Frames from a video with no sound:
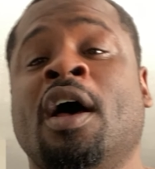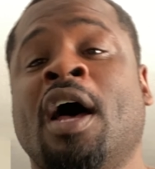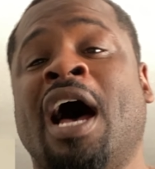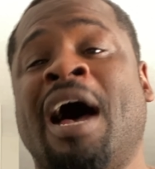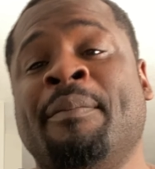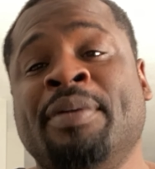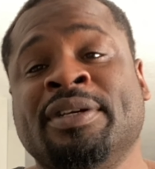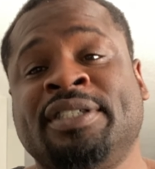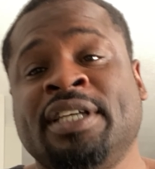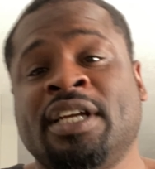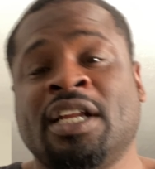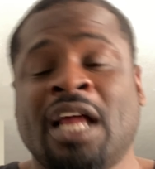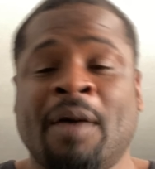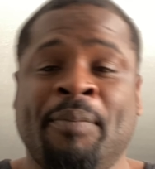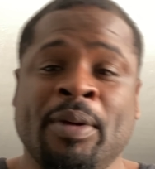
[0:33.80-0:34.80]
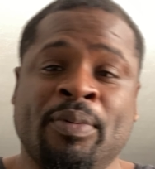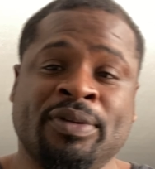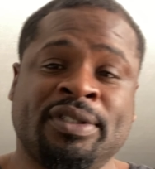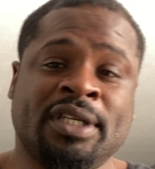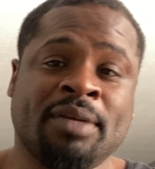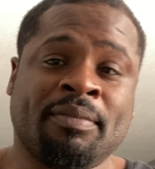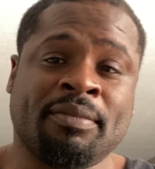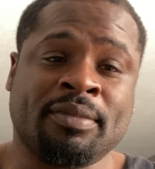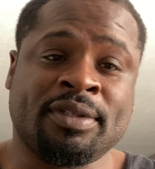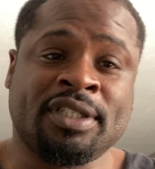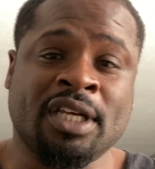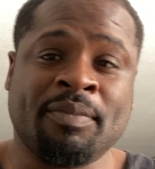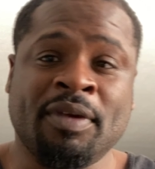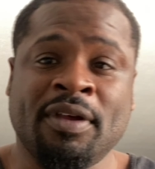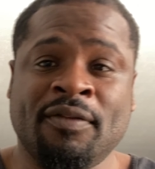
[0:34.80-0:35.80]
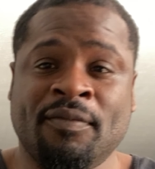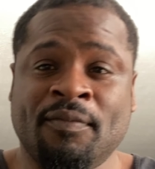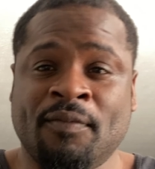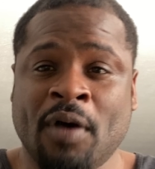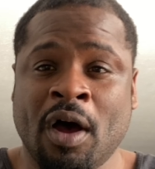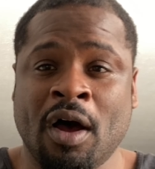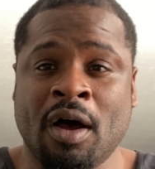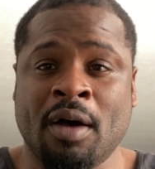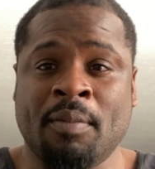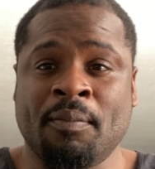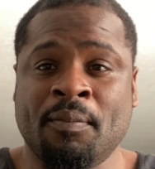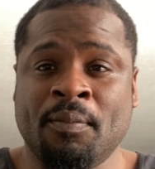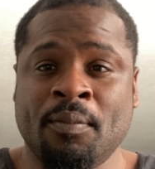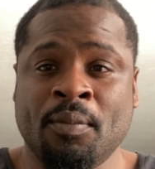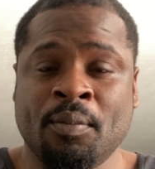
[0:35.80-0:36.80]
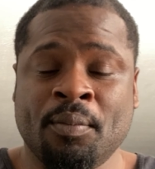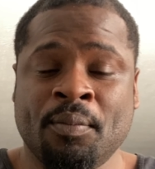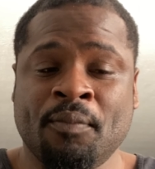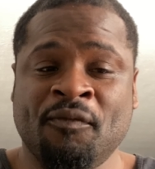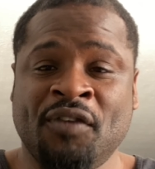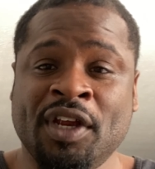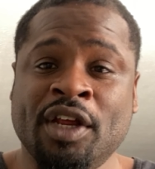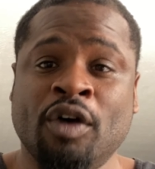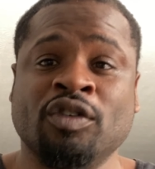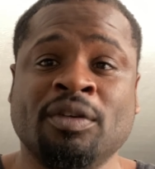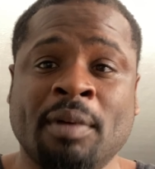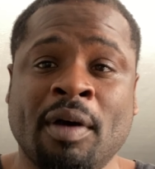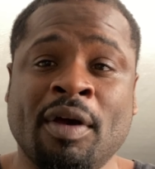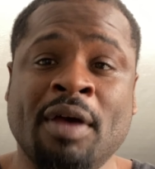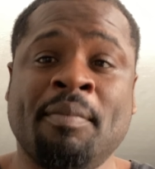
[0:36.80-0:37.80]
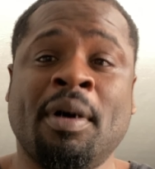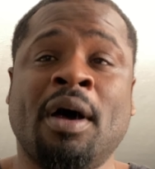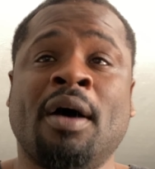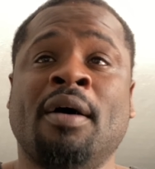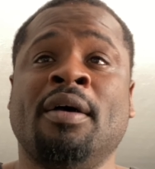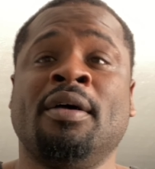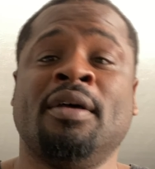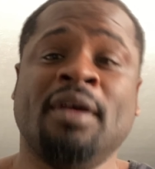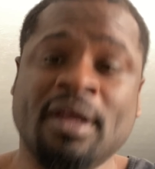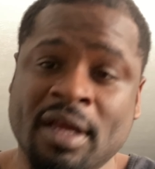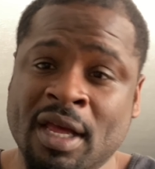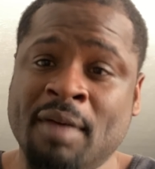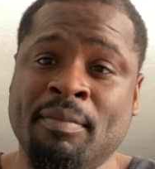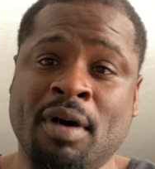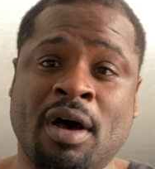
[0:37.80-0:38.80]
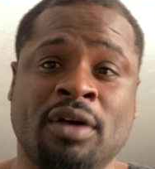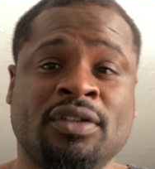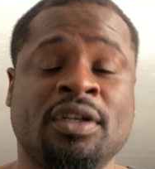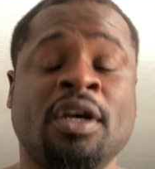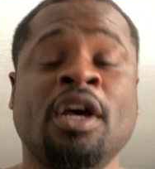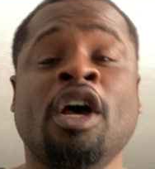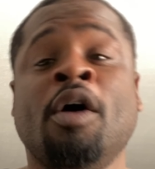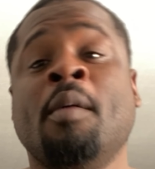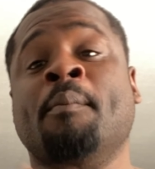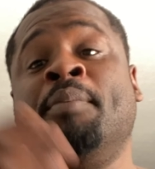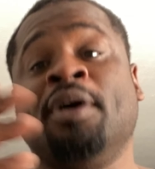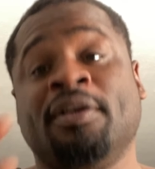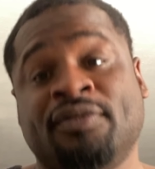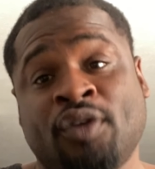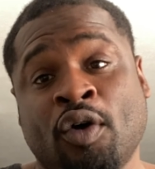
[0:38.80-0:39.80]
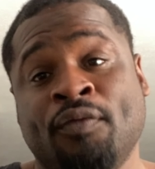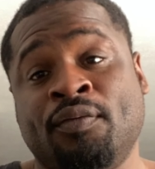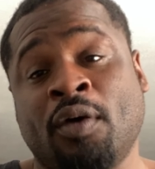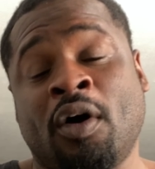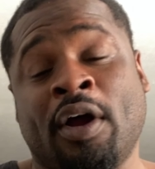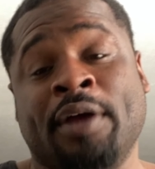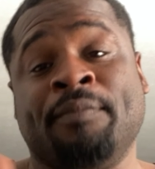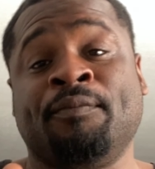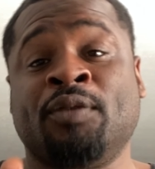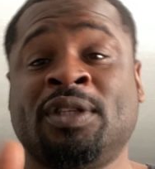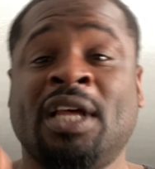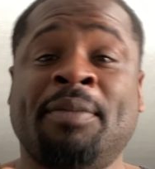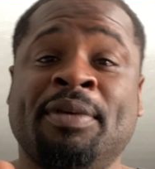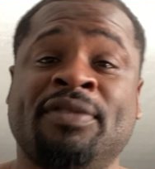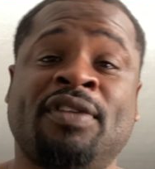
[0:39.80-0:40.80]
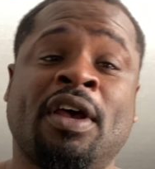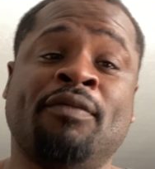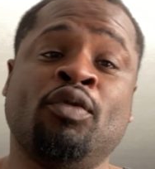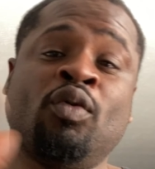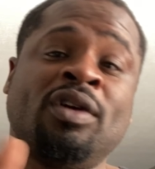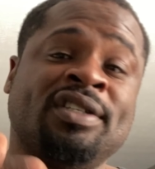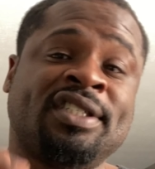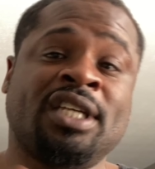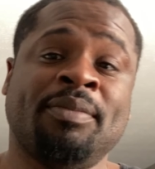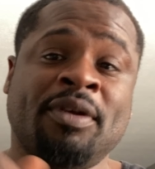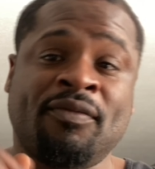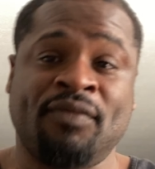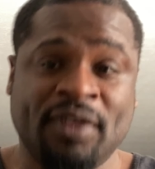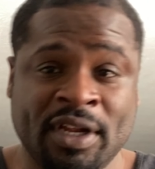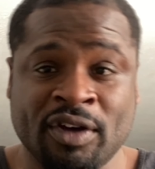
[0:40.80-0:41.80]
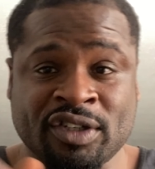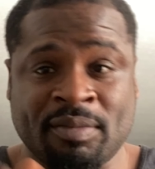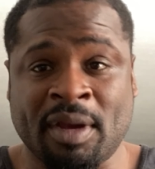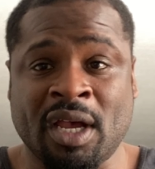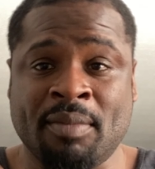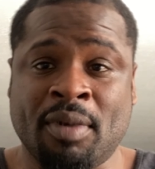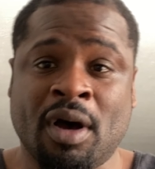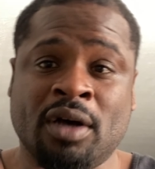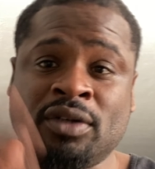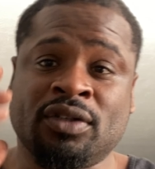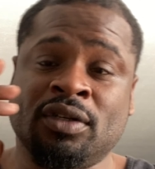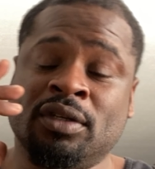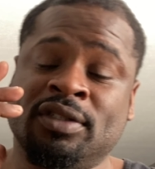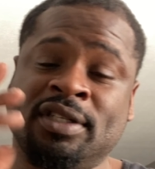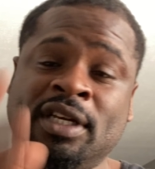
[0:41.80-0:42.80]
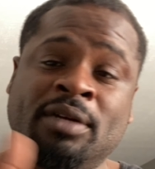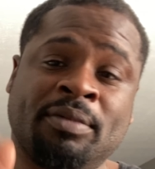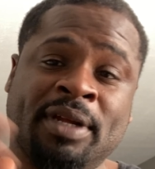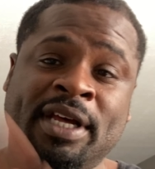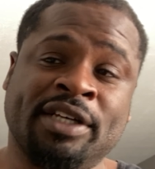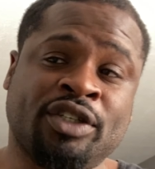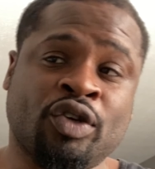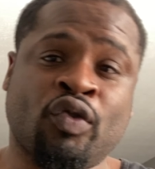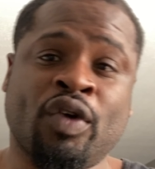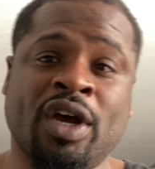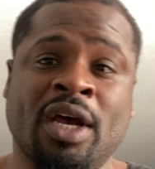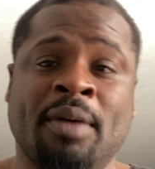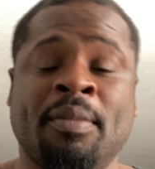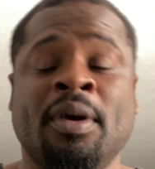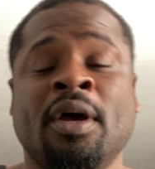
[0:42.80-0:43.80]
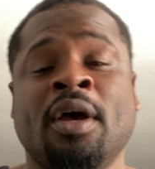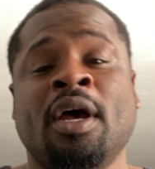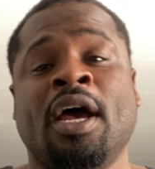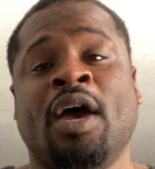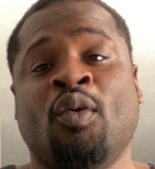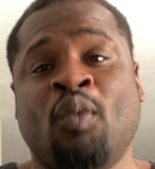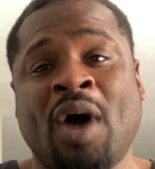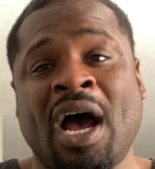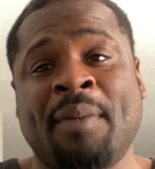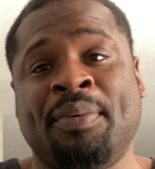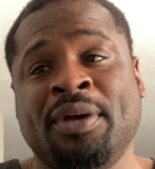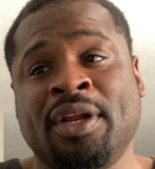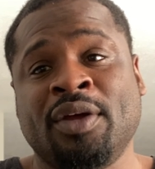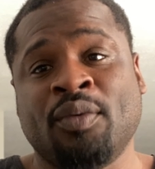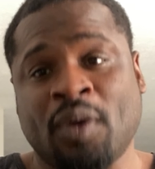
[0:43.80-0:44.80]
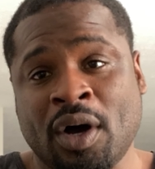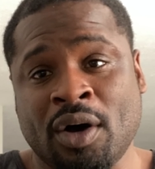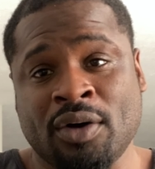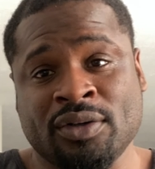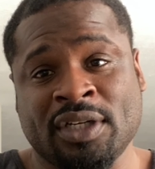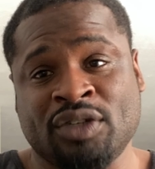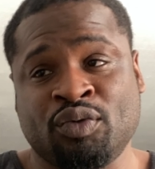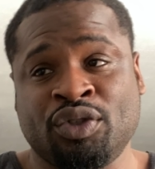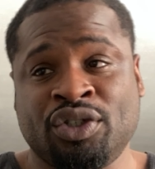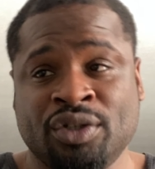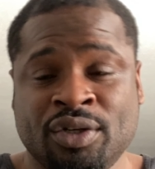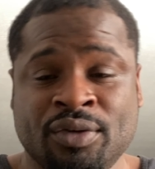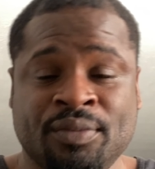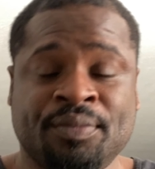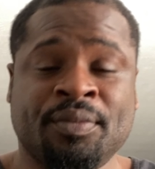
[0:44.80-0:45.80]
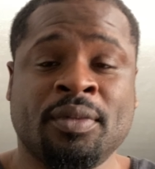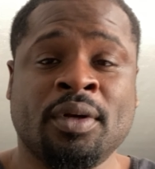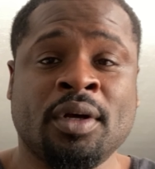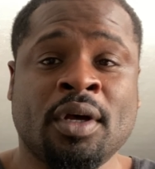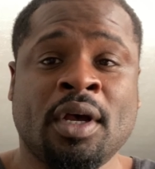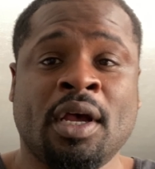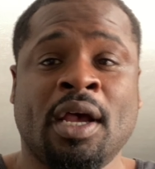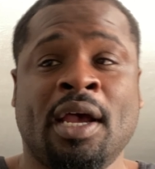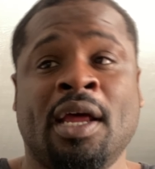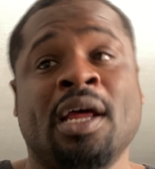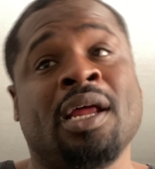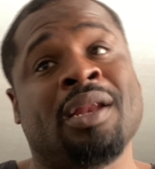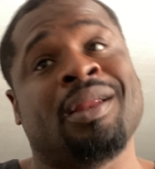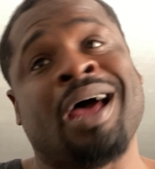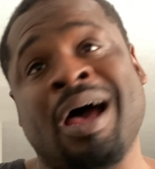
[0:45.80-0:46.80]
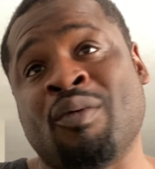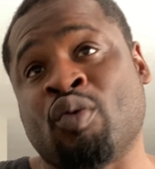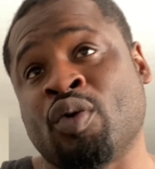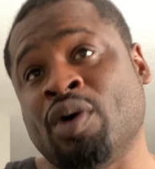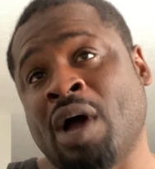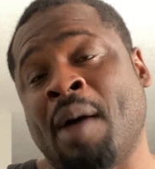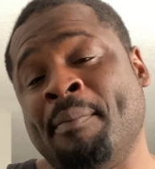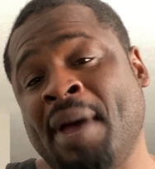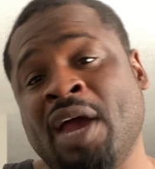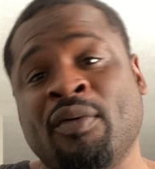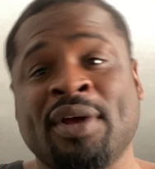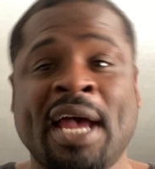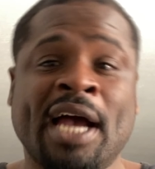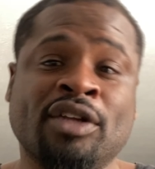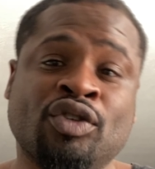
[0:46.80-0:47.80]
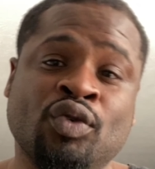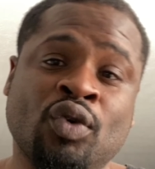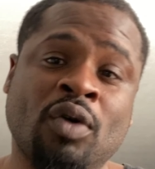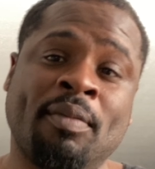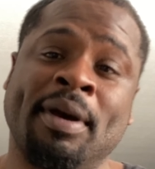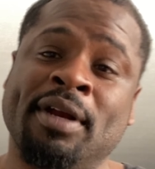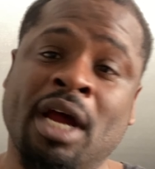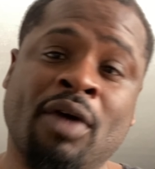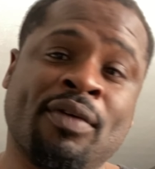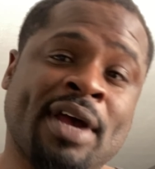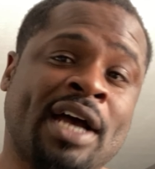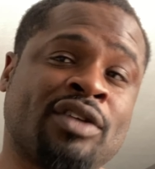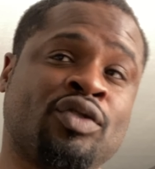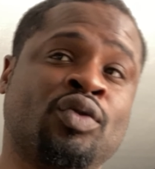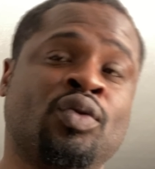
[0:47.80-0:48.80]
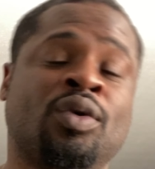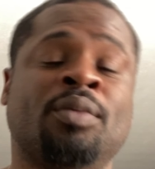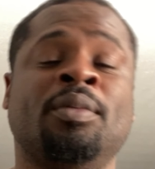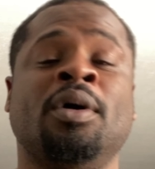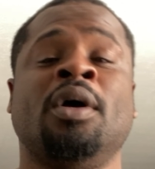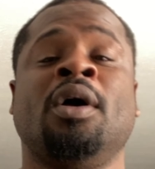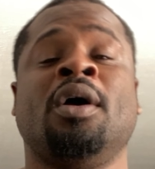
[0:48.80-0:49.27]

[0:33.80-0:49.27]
I've been seeing a lot of people send, send me um, videos in my in my inbox. But so all right, with that being said, if you want to send me videos in my inbox, send them to Instagram at YPD Wallz. That's what you do. And I, I may react to them, may not react to them.